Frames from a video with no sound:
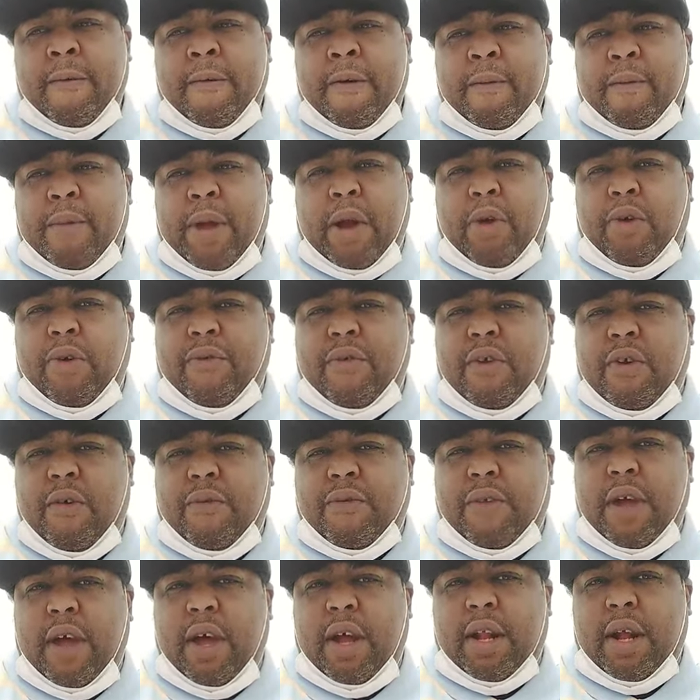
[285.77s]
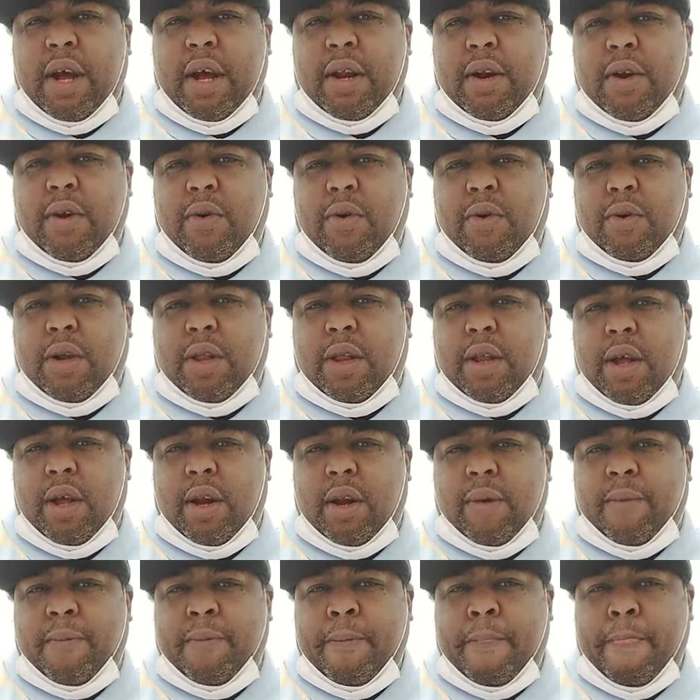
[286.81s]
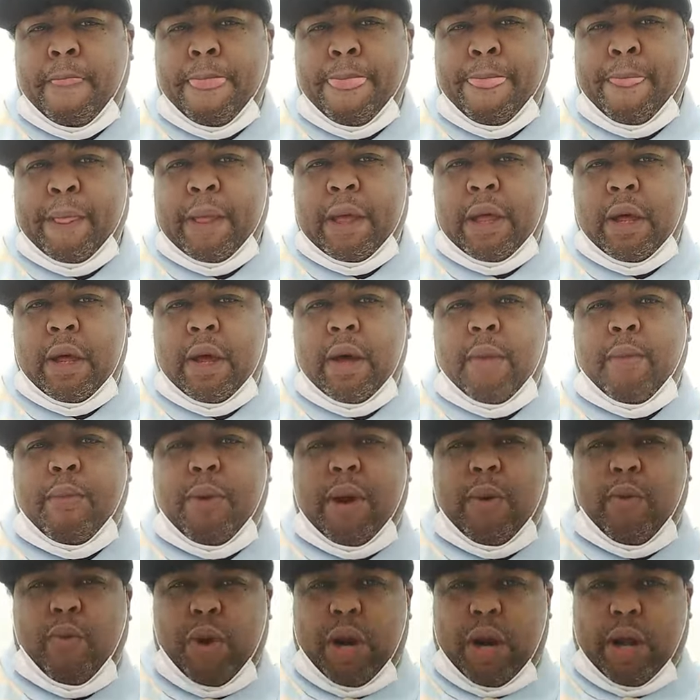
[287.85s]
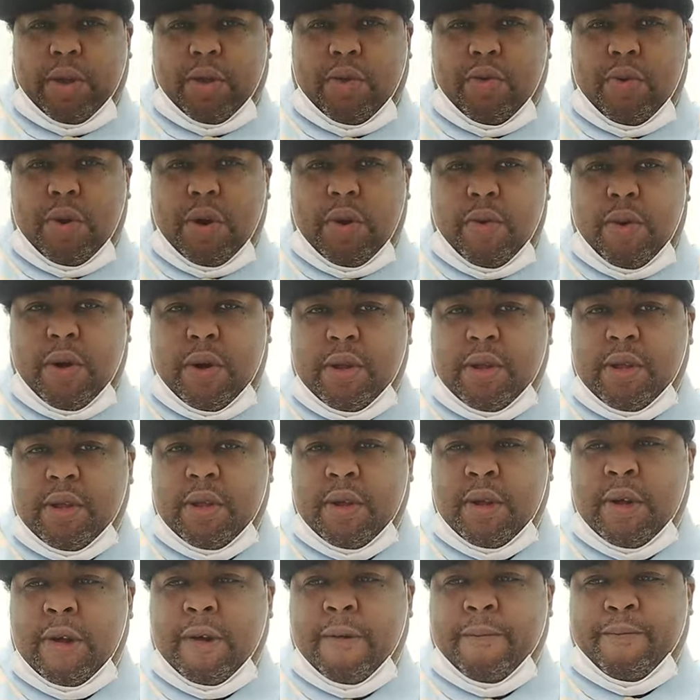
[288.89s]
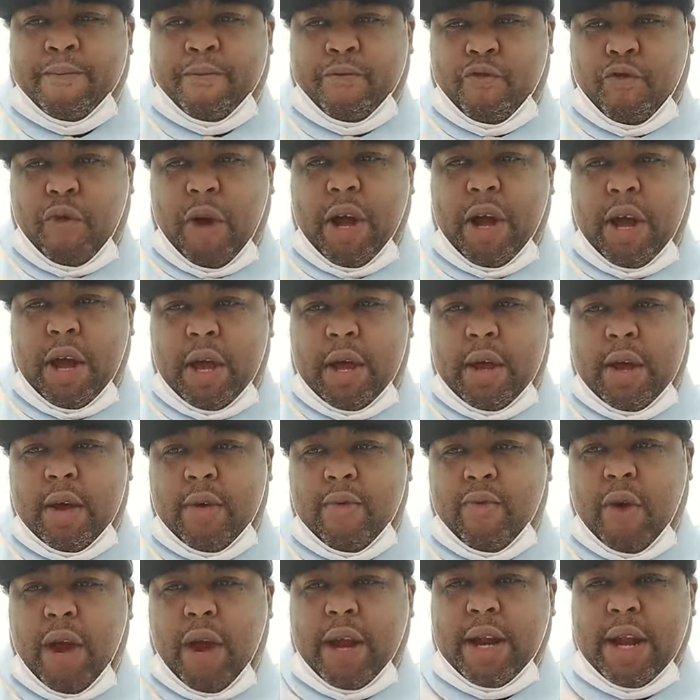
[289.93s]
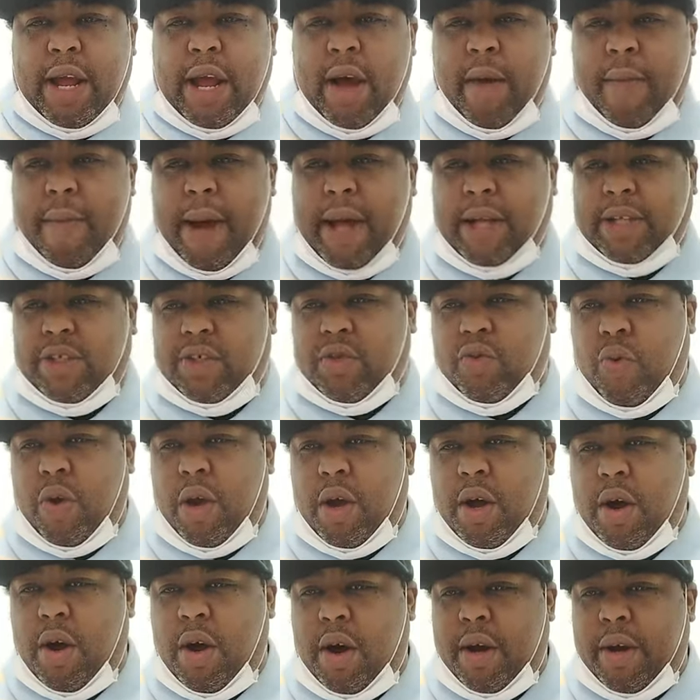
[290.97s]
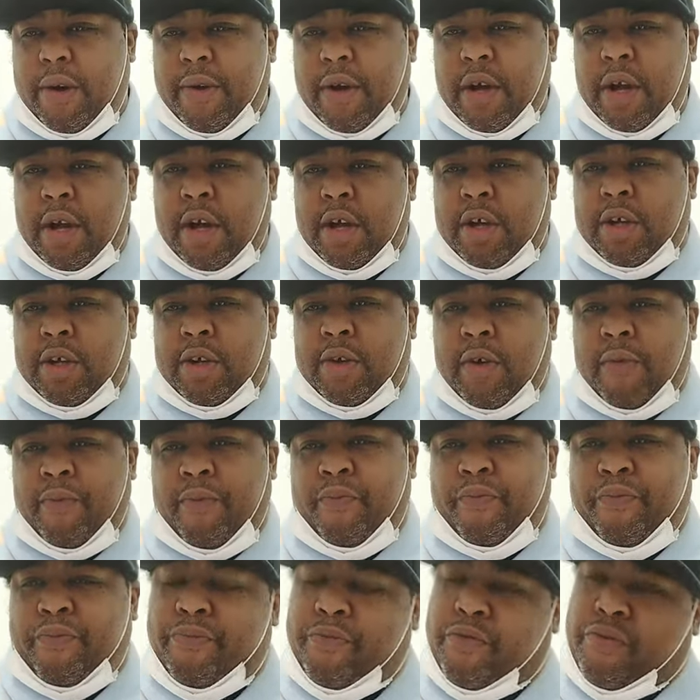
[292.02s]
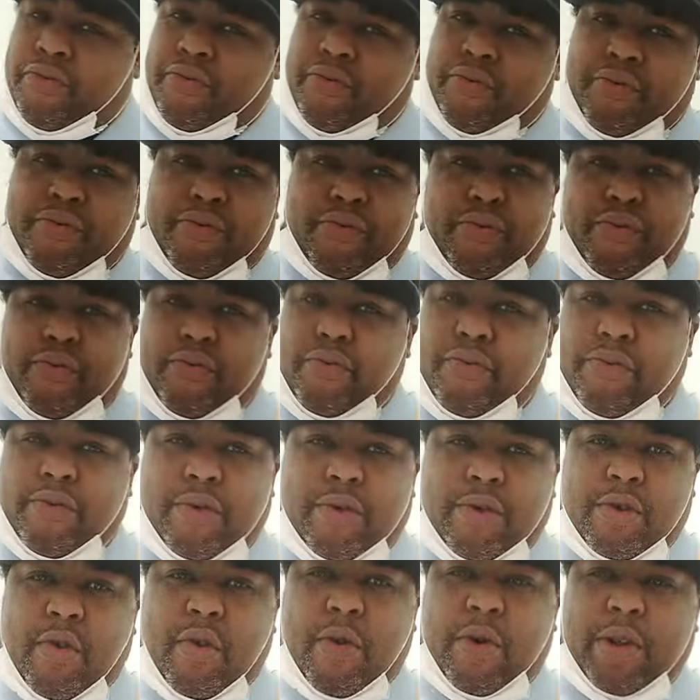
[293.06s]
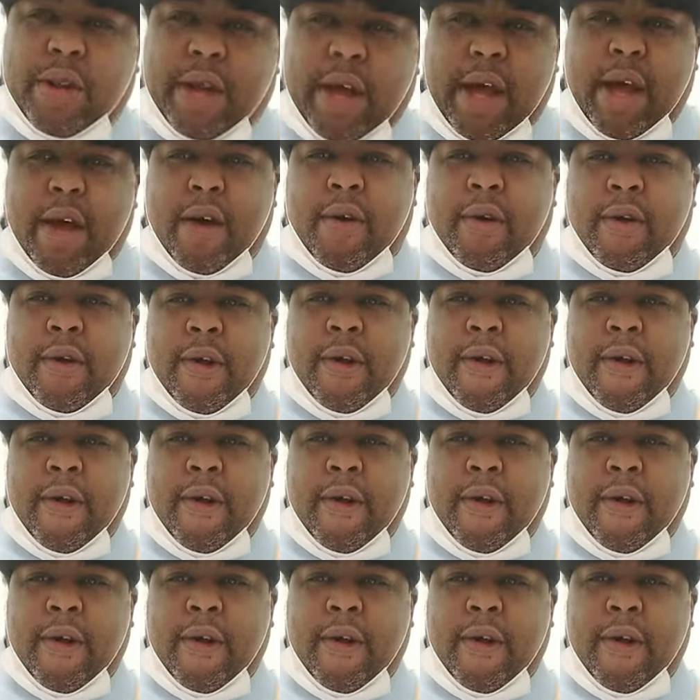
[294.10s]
but I don't even know if they headlined in the Hulu Theater. But what I do know is right here, right now, Madison Square Garden, it's going down.